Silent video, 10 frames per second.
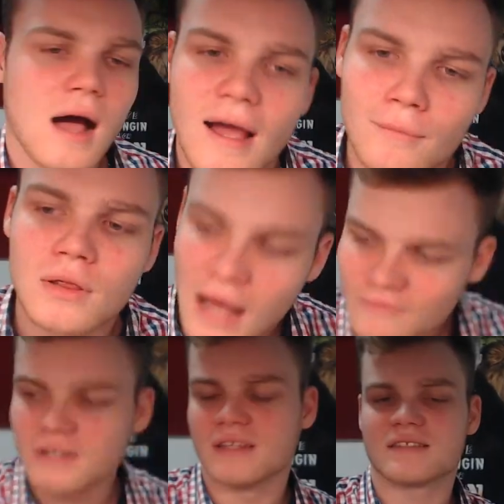I am
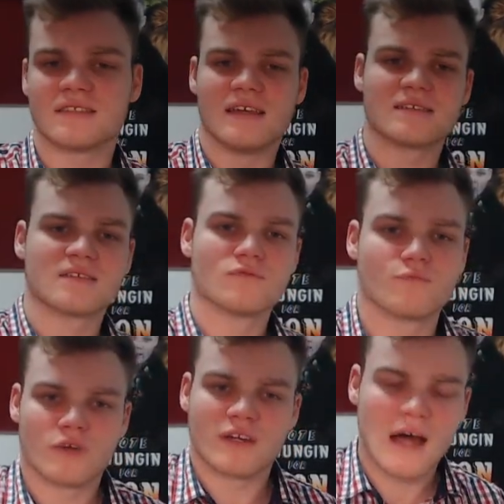loving this season,
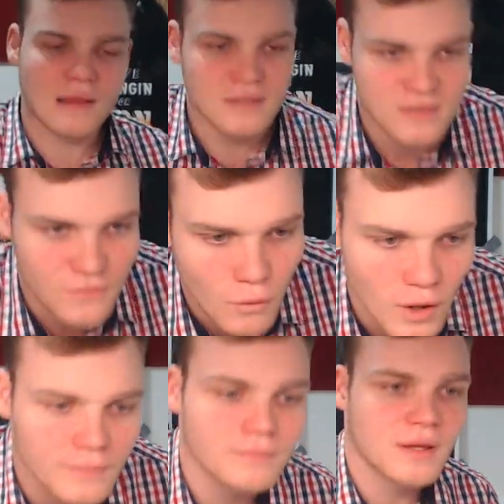regardless of
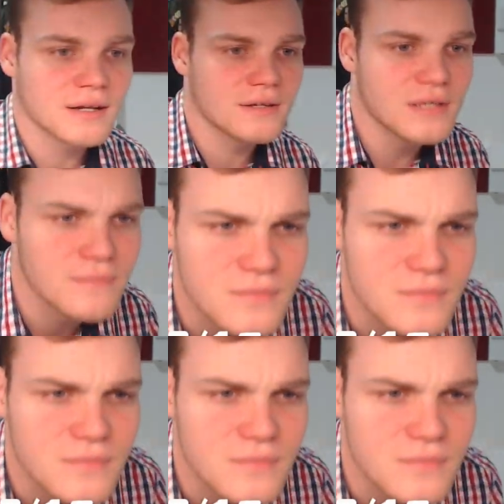what bloody